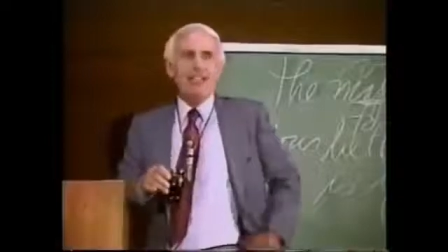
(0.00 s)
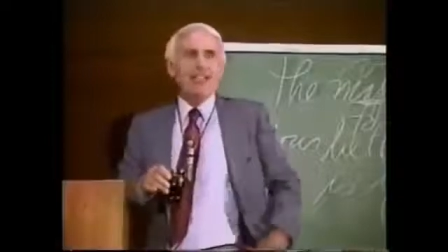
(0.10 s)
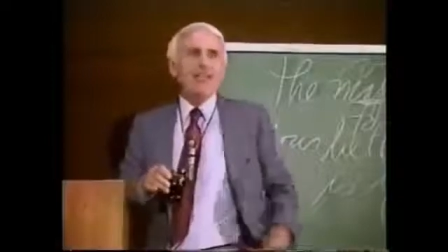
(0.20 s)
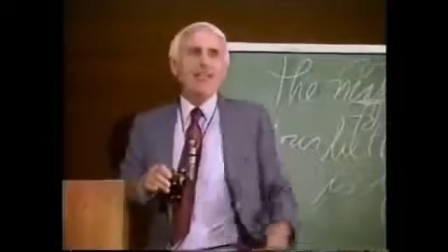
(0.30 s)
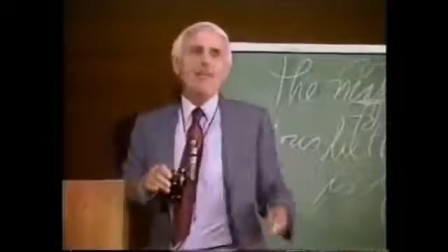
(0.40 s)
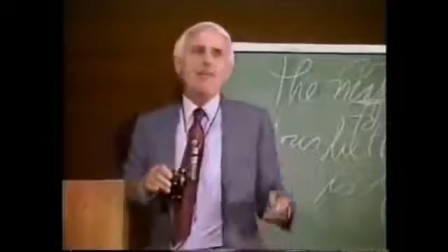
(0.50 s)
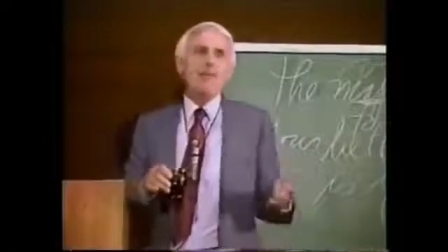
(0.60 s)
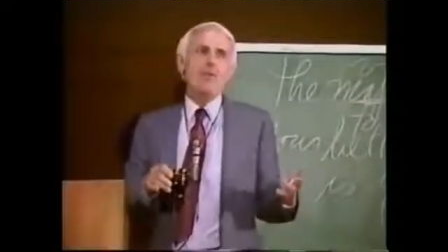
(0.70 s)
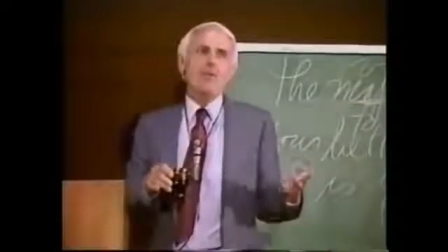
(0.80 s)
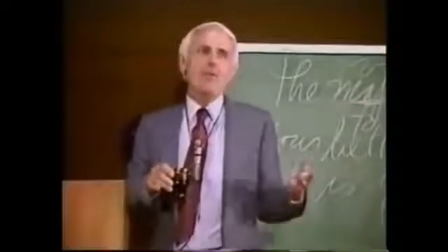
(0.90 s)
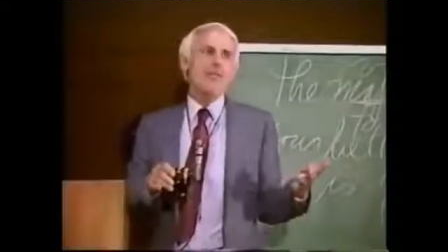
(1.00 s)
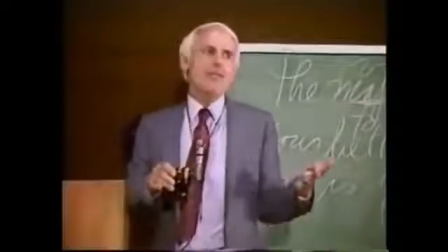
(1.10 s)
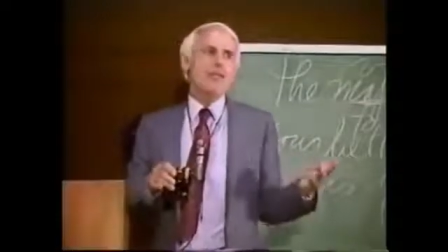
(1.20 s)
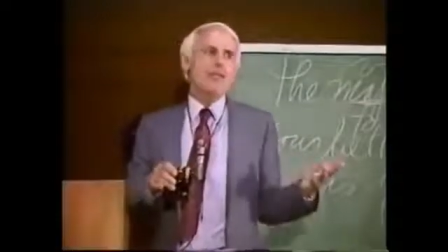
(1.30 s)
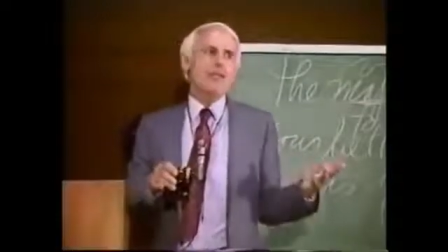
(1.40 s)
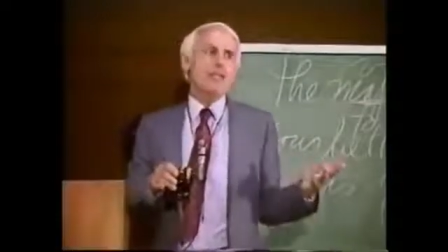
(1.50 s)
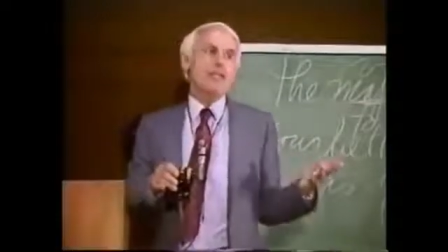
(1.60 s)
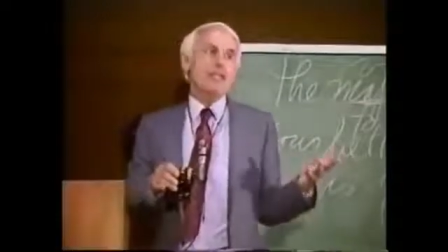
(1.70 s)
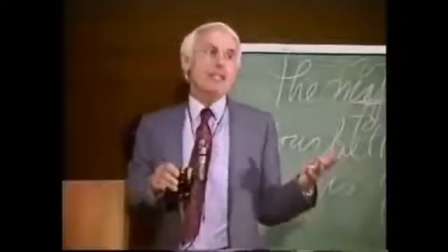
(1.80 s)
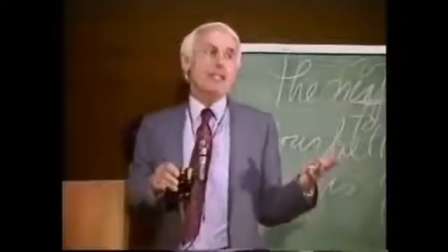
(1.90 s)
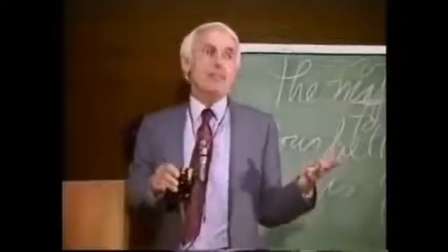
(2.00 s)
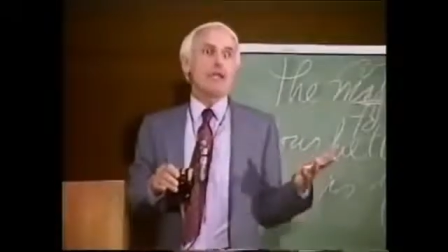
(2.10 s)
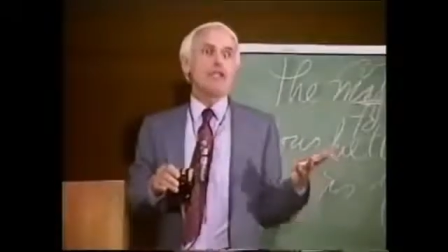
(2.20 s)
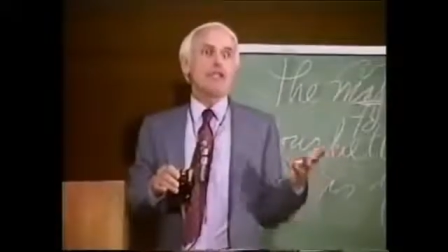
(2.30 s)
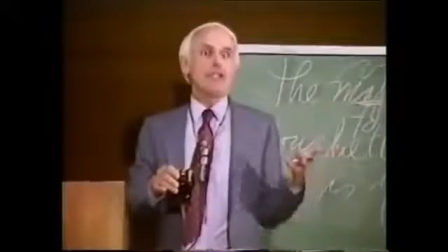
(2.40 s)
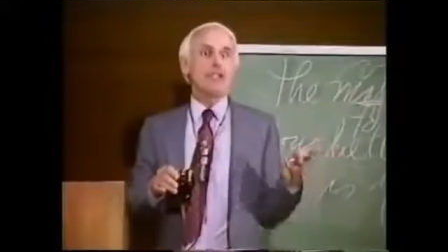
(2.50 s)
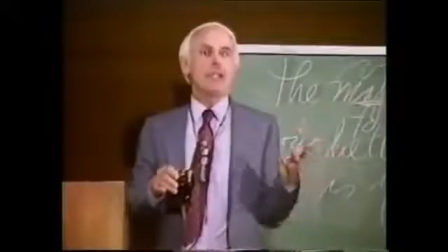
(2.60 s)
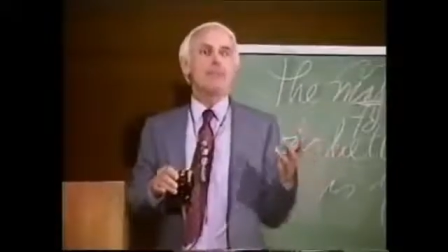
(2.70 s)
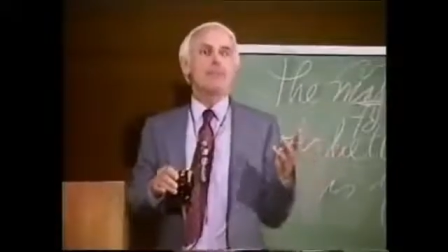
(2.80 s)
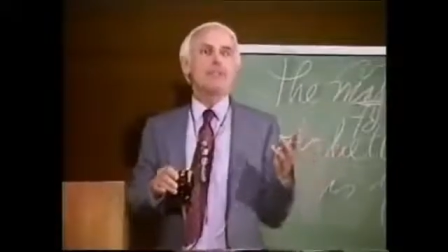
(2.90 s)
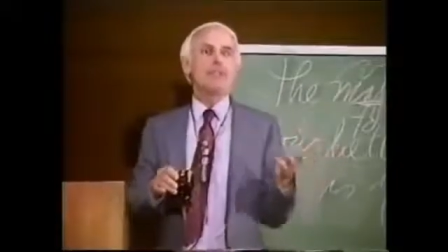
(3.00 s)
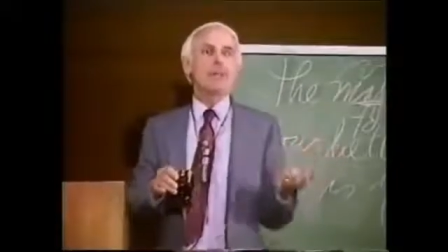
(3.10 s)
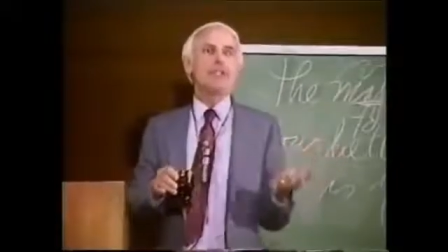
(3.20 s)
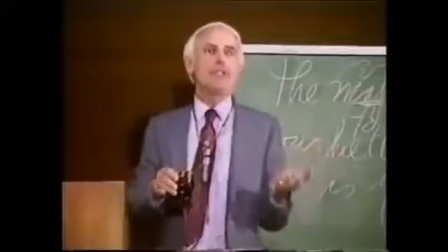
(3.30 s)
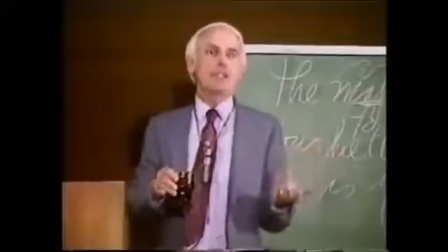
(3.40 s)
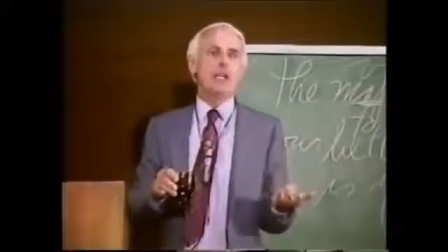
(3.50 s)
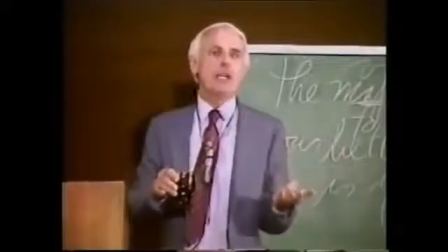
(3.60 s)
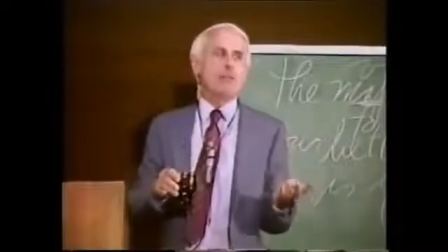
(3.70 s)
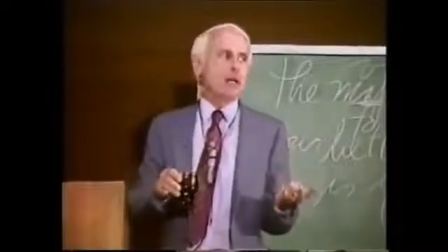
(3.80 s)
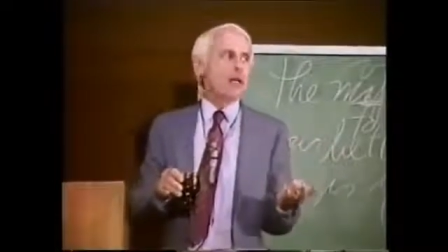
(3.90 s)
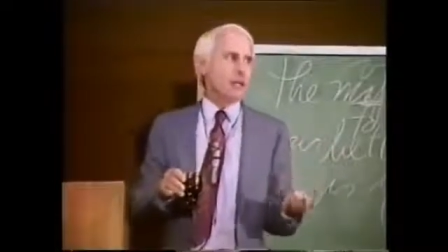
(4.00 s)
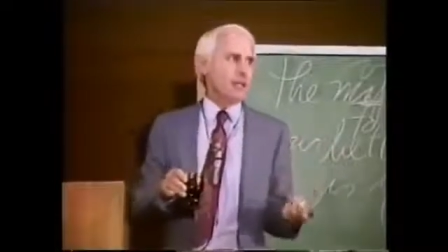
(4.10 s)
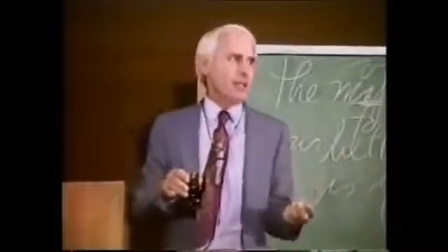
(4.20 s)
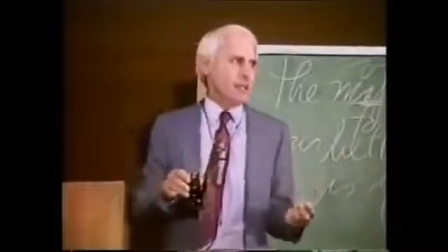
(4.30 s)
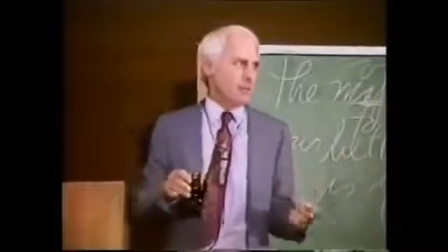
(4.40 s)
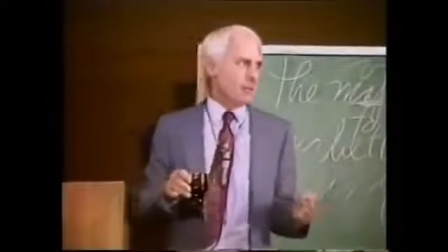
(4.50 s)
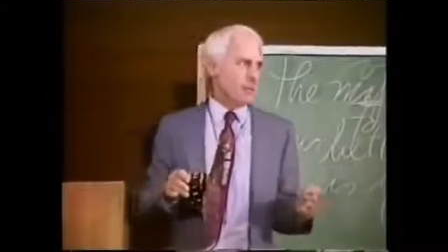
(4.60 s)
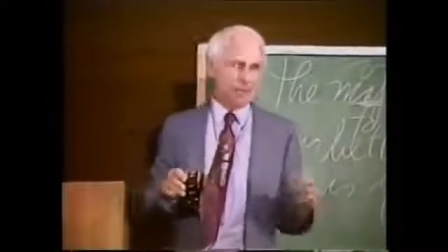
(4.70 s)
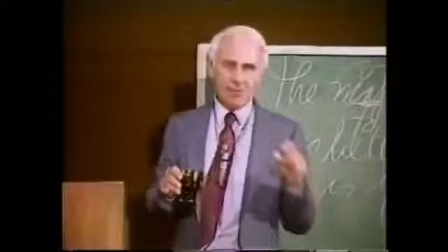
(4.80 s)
At the end of every week, end of every month, you've got to check, make sure you're not spending major time on minor things.